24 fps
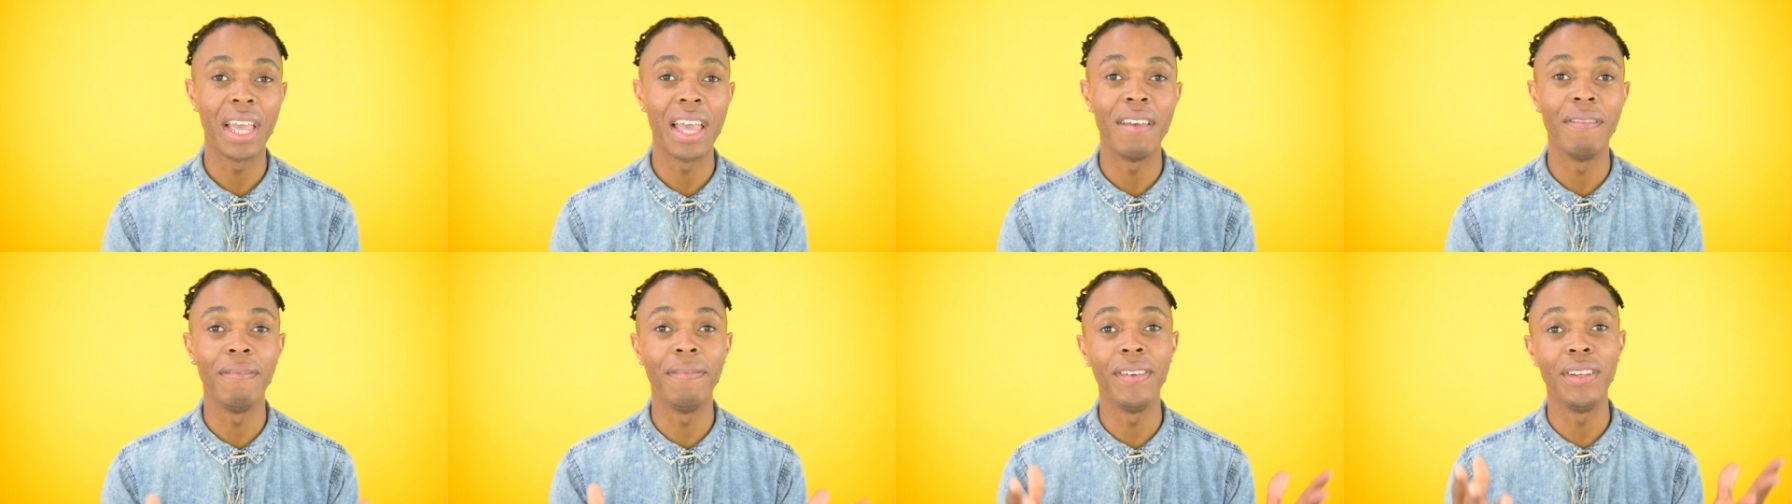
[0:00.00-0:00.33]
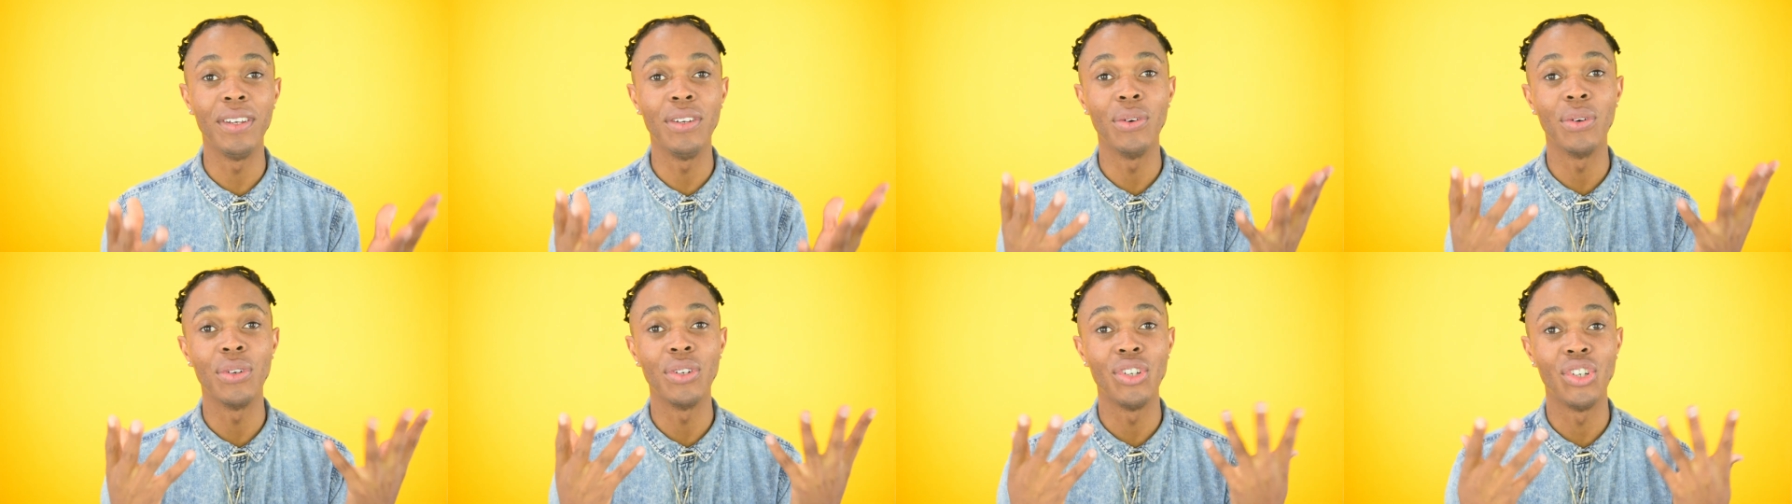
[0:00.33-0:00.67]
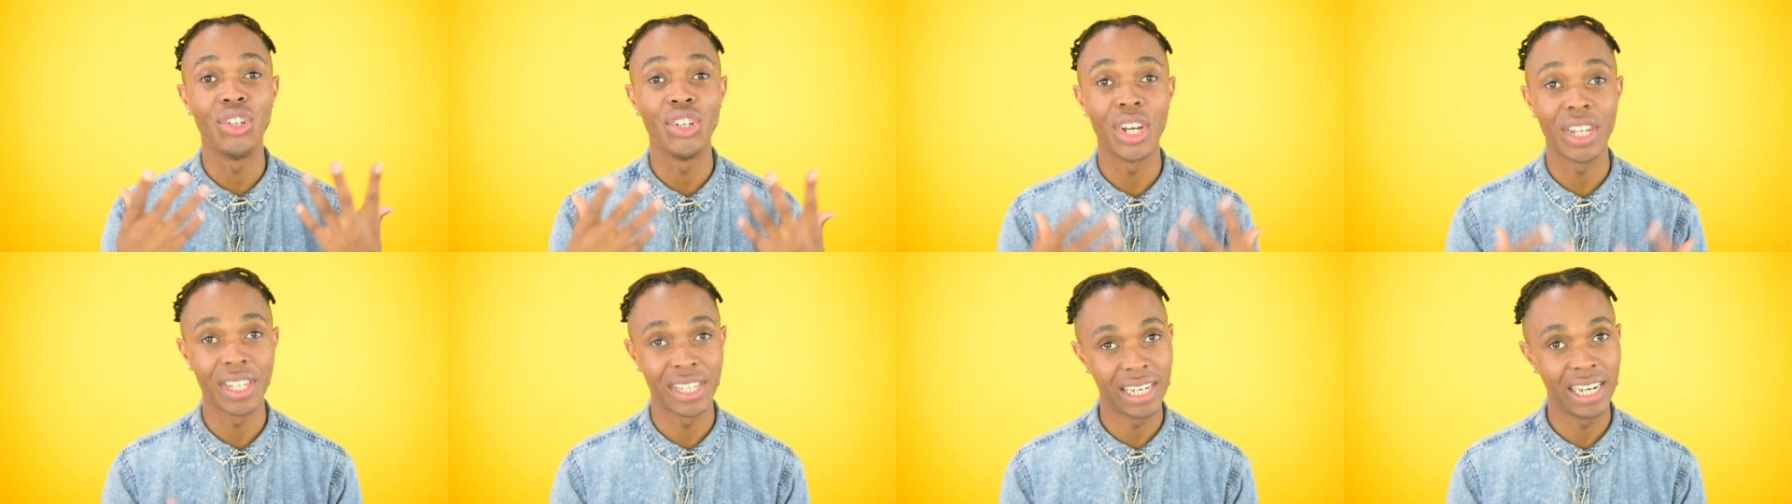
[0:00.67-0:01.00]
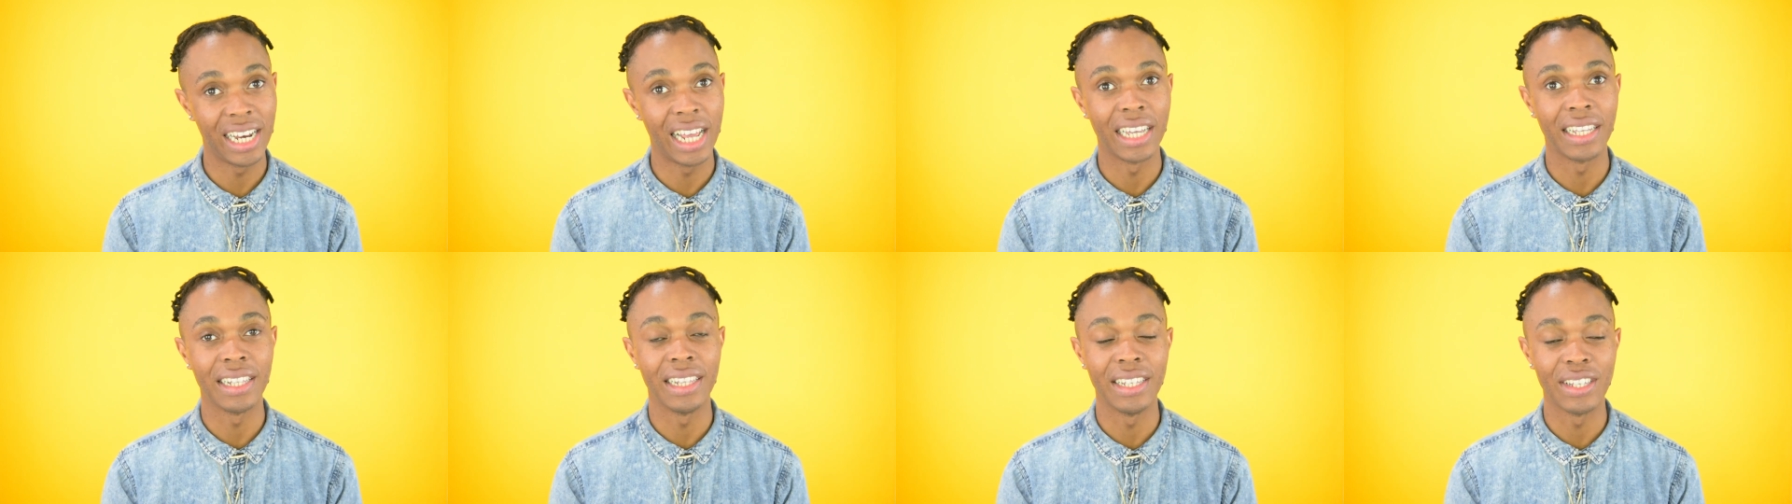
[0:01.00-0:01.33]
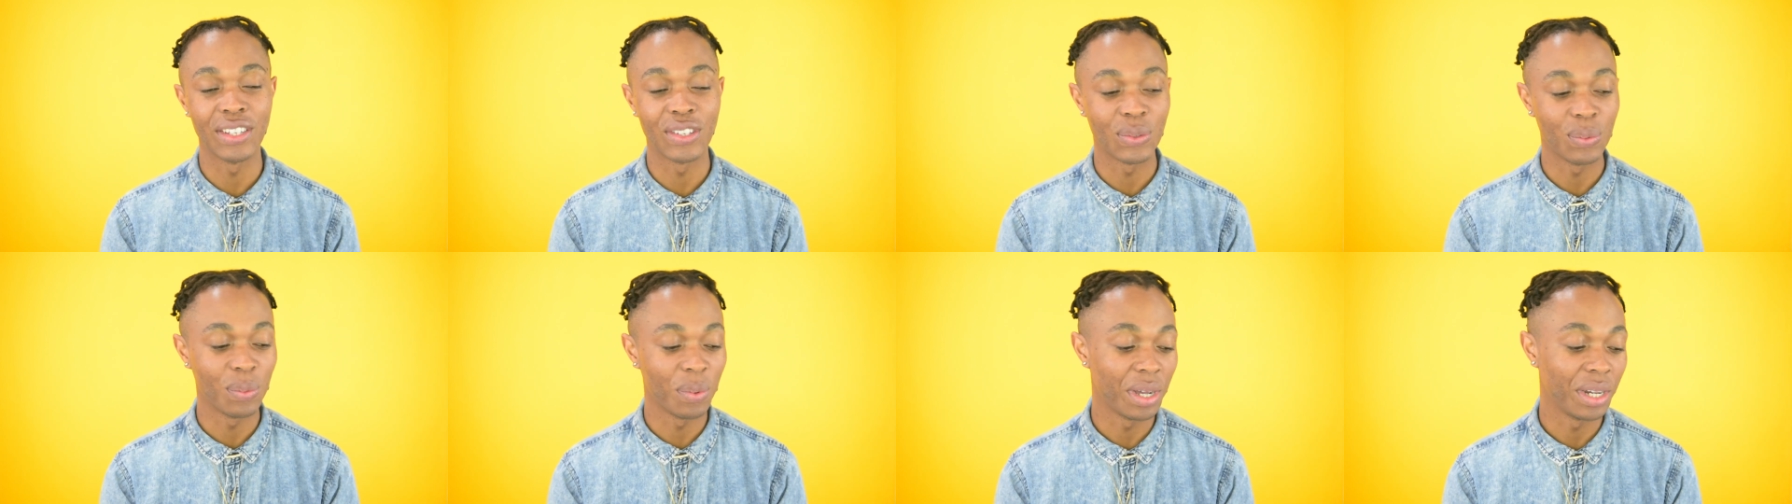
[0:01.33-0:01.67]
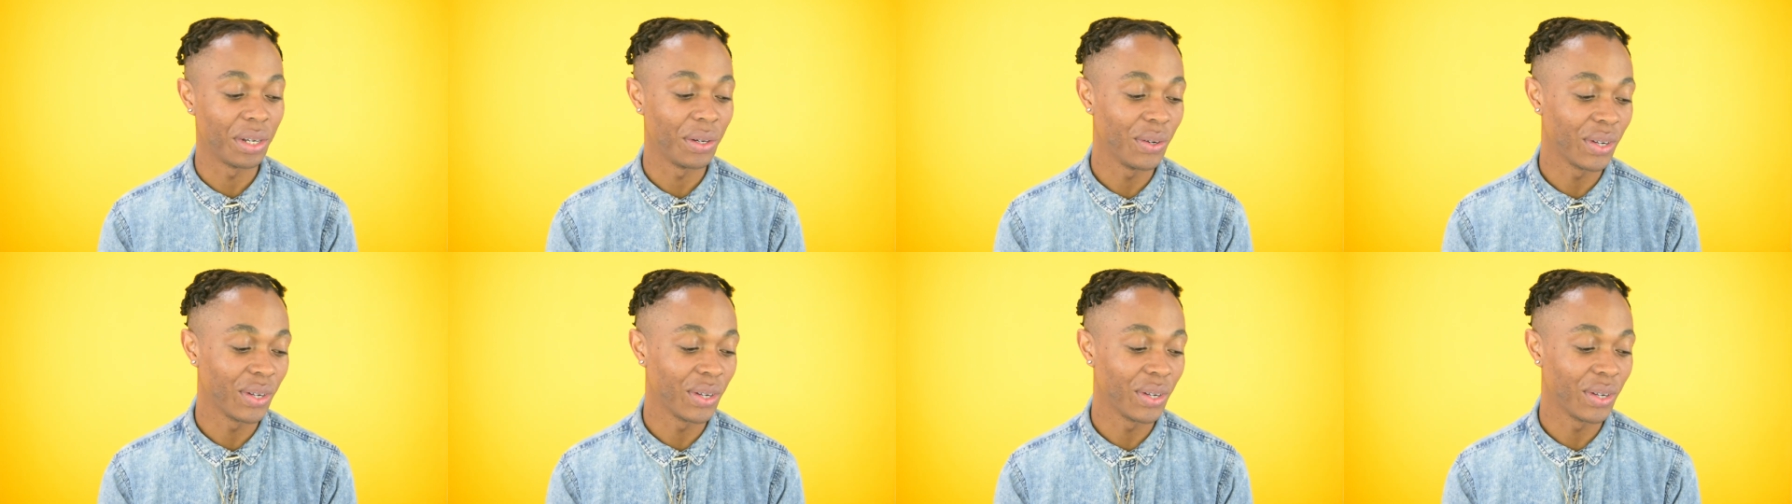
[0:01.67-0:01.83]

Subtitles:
a video just like this one.